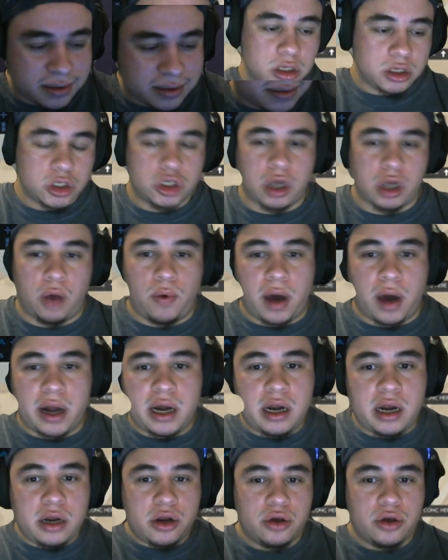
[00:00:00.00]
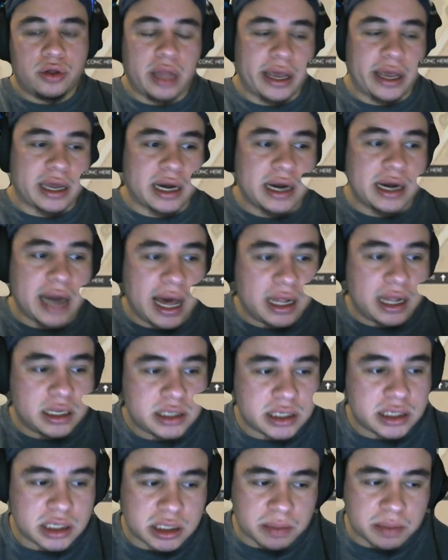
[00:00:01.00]
So I wanted to do like an
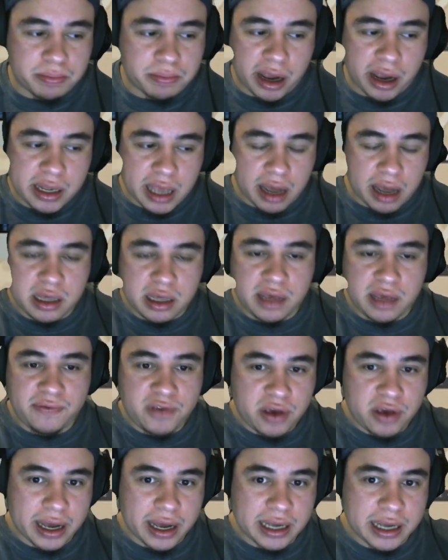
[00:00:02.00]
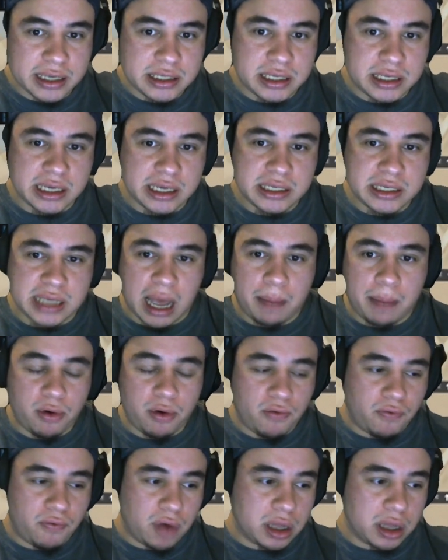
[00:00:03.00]
analysis and breakdown and give you guys an example
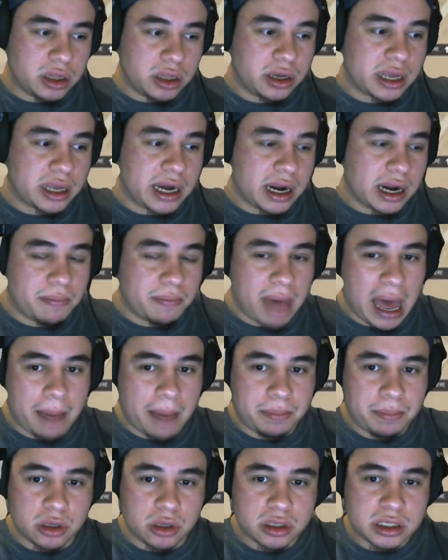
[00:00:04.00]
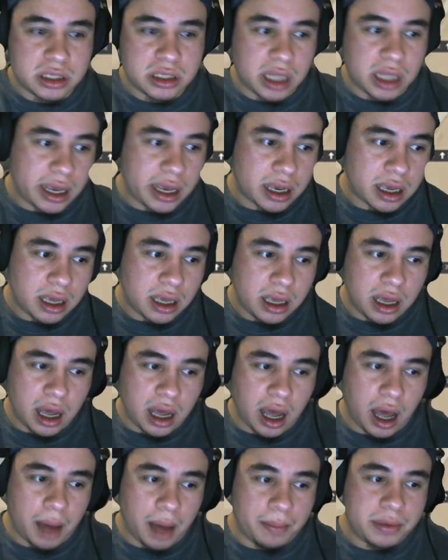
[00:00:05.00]
of what looking at a map looks like,
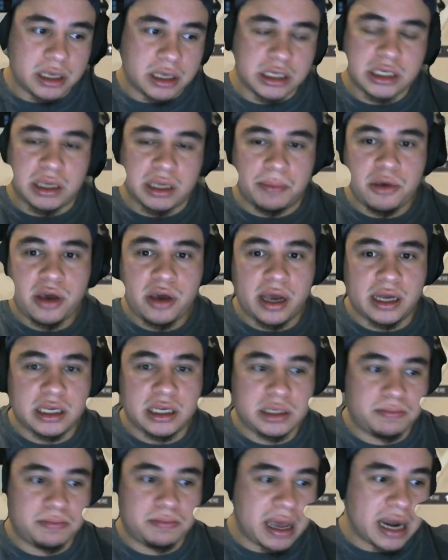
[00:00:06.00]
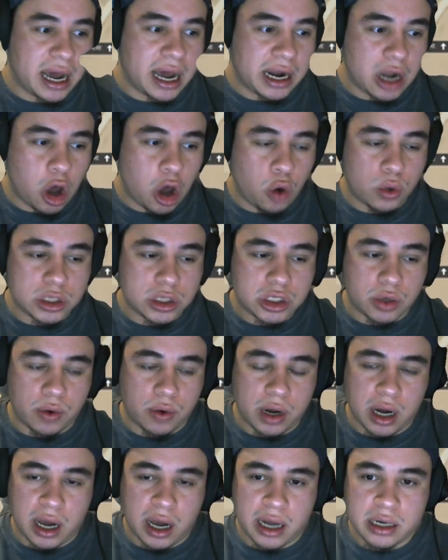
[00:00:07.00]
because some of you guys may not know what's
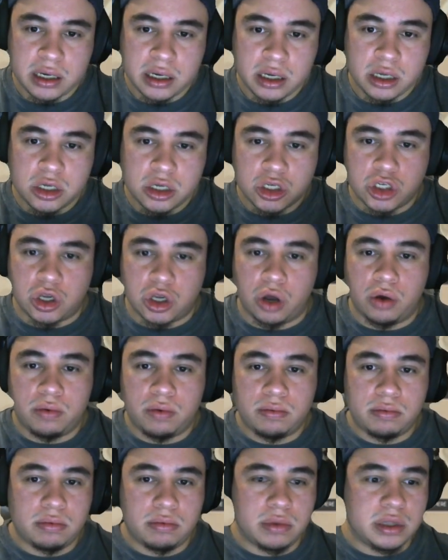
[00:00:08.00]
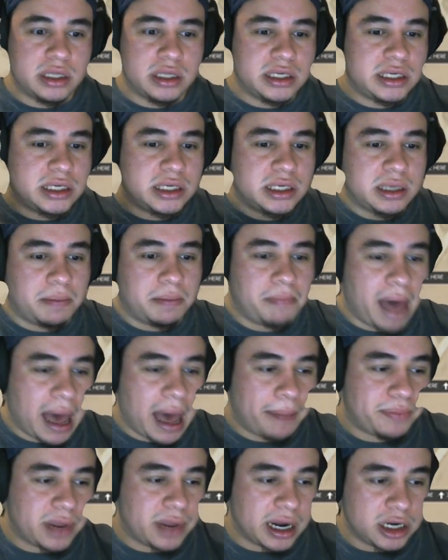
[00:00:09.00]
going on. So this is a
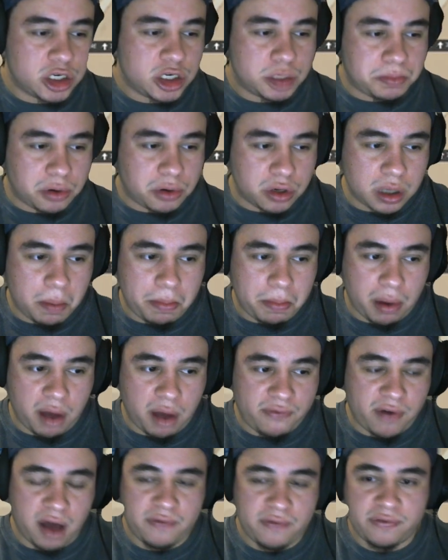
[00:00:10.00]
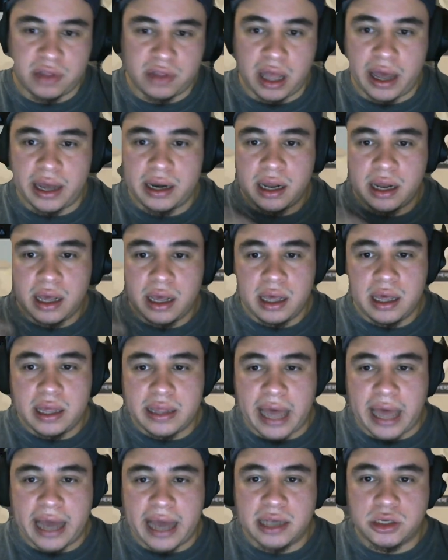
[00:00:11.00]
map that I just pulled up offline
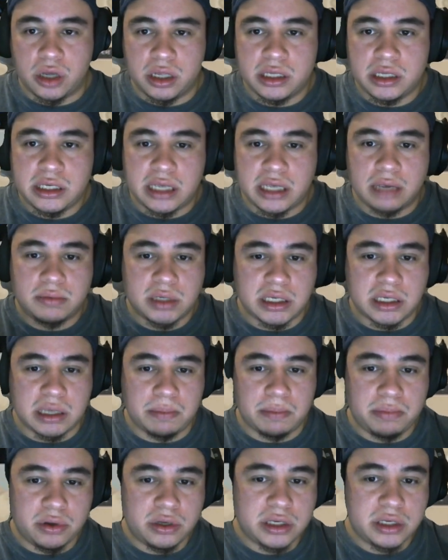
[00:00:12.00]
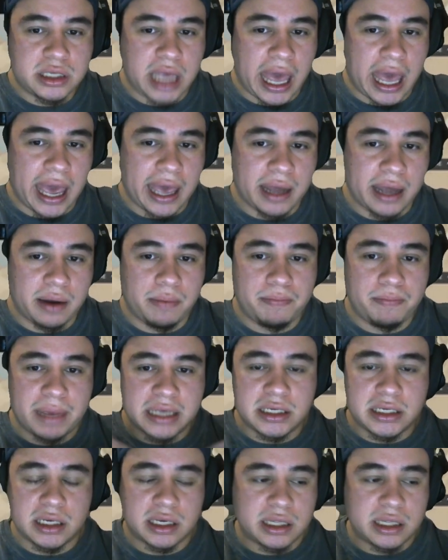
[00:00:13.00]
that has all the same symbols and
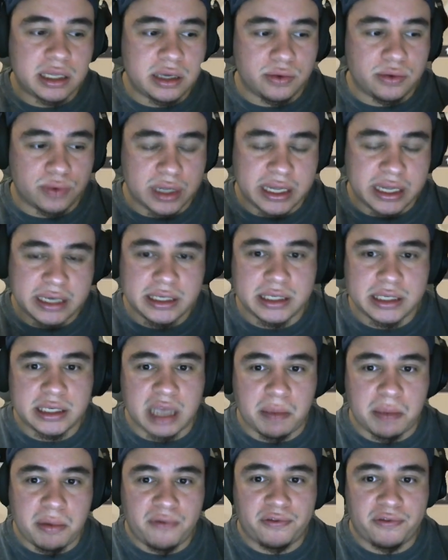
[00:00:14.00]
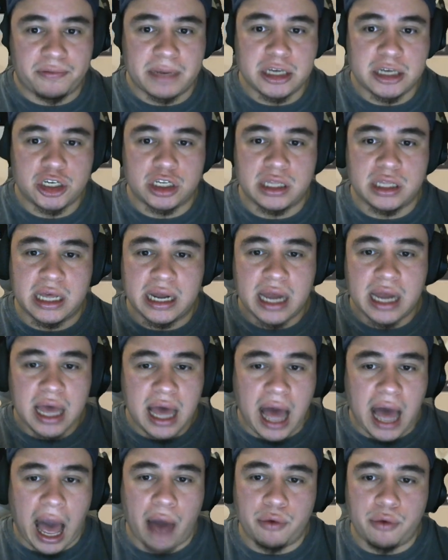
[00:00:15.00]
basically relays the same information that
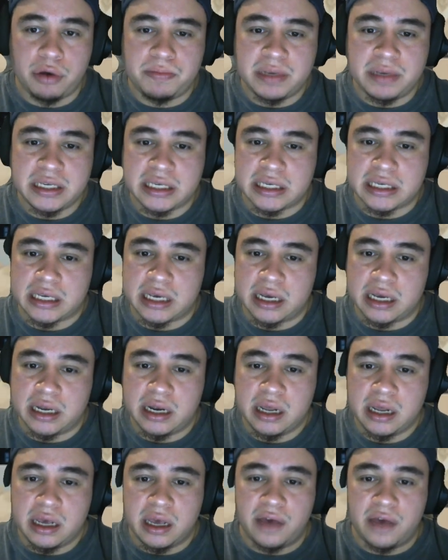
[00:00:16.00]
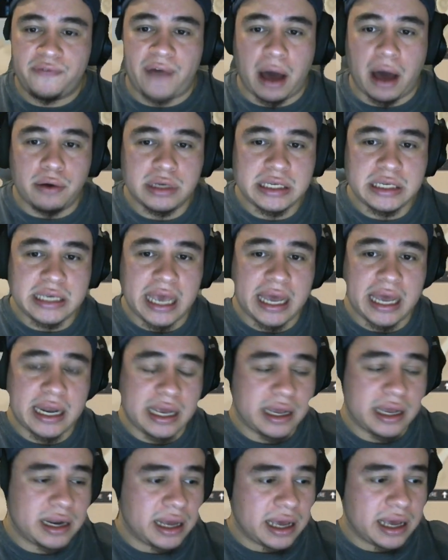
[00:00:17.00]
I would be seeing if I was
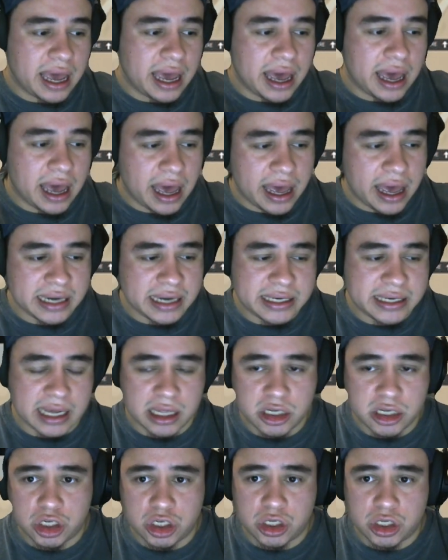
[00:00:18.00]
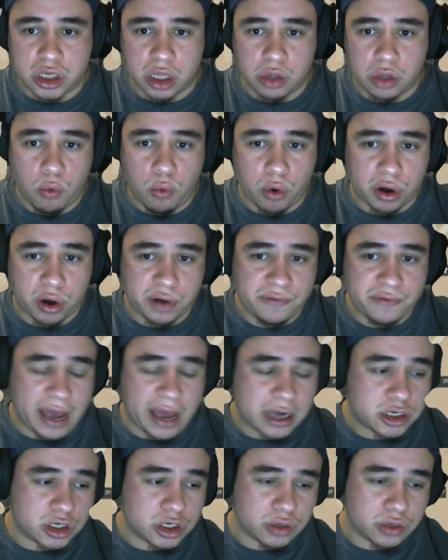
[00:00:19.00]
gaining intelligence on the Warden
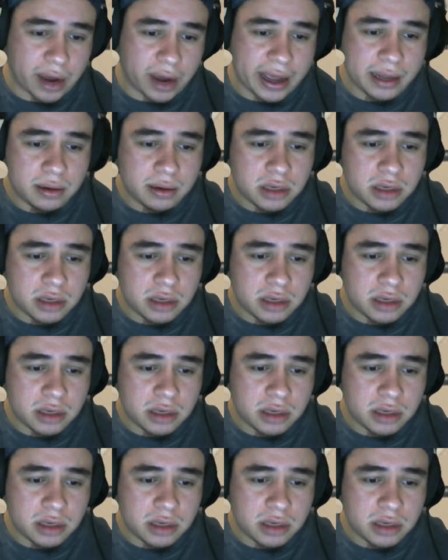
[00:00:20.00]
faction, right?